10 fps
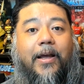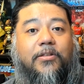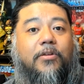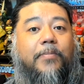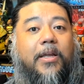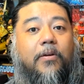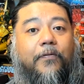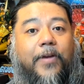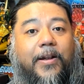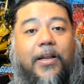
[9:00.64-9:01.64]
out to my
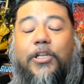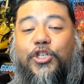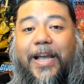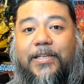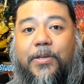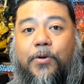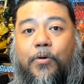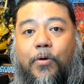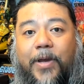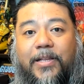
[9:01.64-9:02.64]
good friend Chaz the
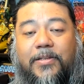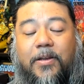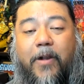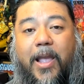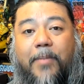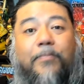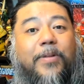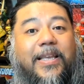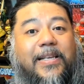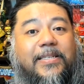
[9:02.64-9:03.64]
Guru Instagram.
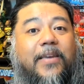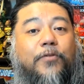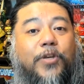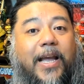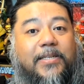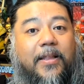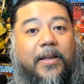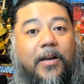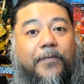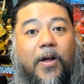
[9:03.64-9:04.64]
Please give Chaz a
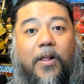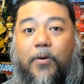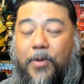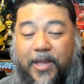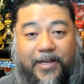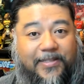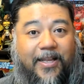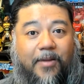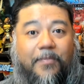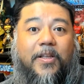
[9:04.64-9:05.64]
like and a follow.
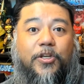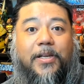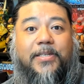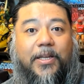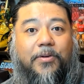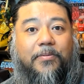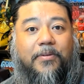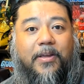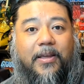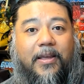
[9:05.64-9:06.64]
Tell him that Jay sent you.
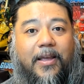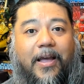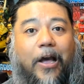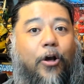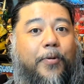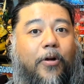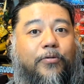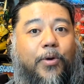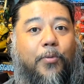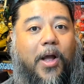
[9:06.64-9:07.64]
I hope you're
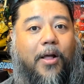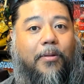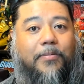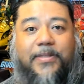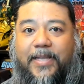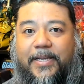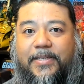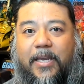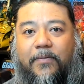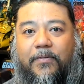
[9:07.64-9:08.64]
all doing well, staying
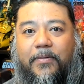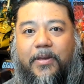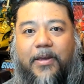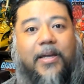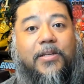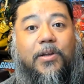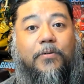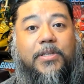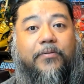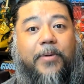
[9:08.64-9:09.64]
safe, and as
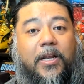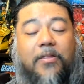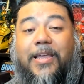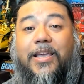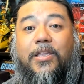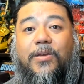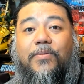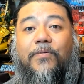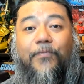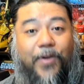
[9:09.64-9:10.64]
always, everybody, thank
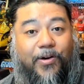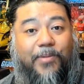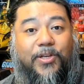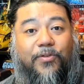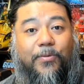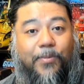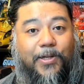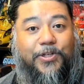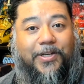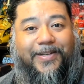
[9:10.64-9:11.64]
you very much for
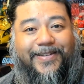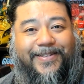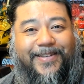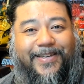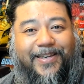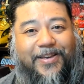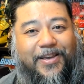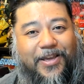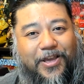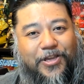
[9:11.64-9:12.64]
watching.
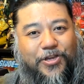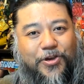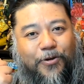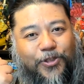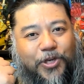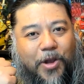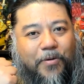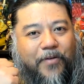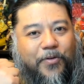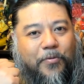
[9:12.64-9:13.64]
Yo,
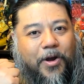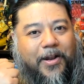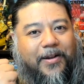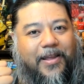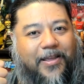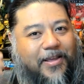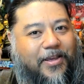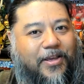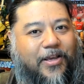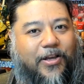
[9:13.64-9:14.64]
Joe, everyone.
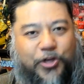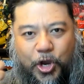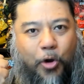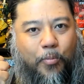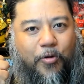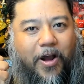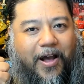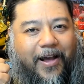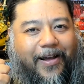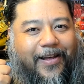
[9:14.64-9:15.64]

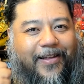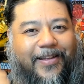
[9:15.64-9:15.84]
Cobra.